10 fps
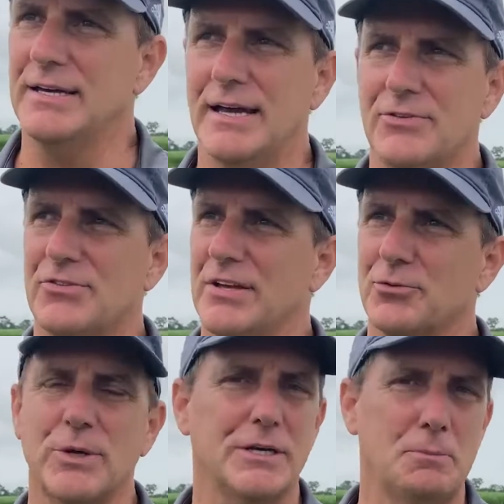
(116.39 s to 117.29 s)
That's
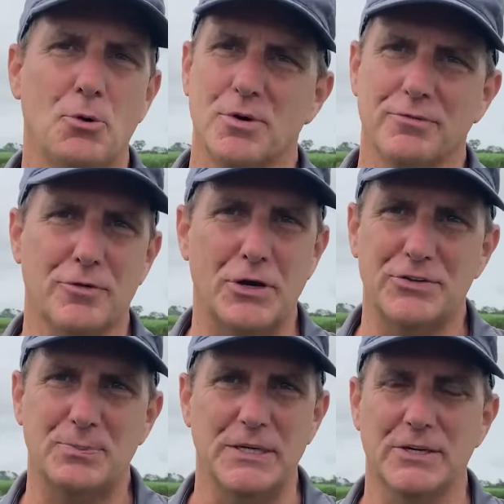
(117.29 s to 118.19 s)
really important for
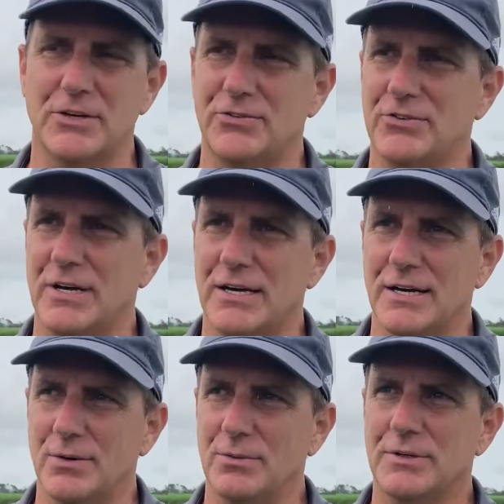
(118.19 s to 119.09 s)
us because,
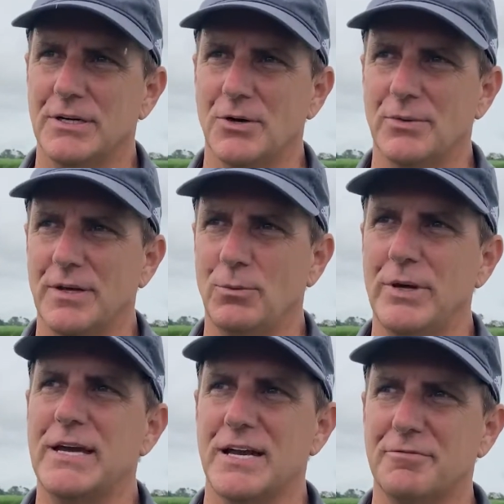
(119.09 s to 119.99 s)
you know,
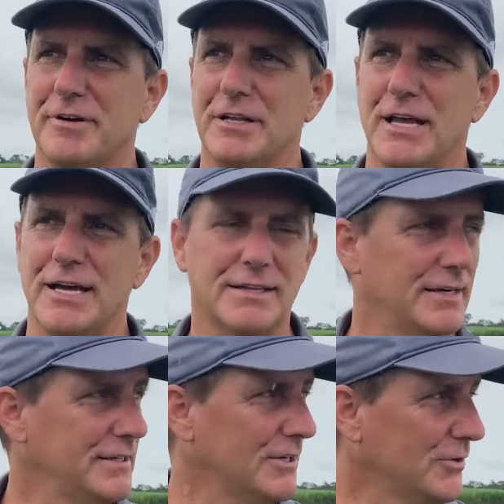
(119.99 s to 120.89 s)
we kind of felt like,
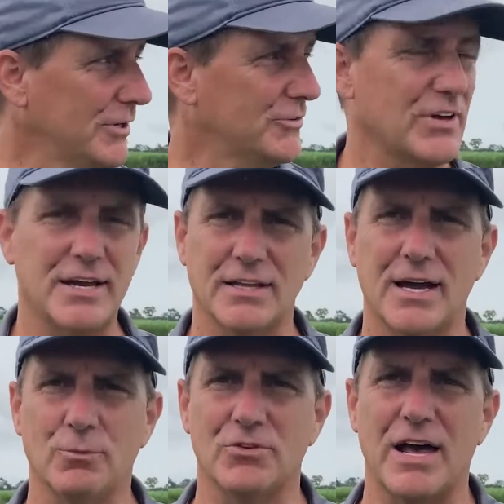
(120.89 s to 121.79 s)
that, you know, their
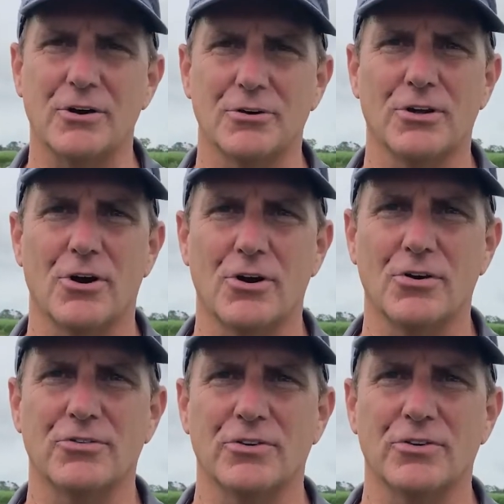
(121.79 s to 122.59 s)
sideline was louder than ours.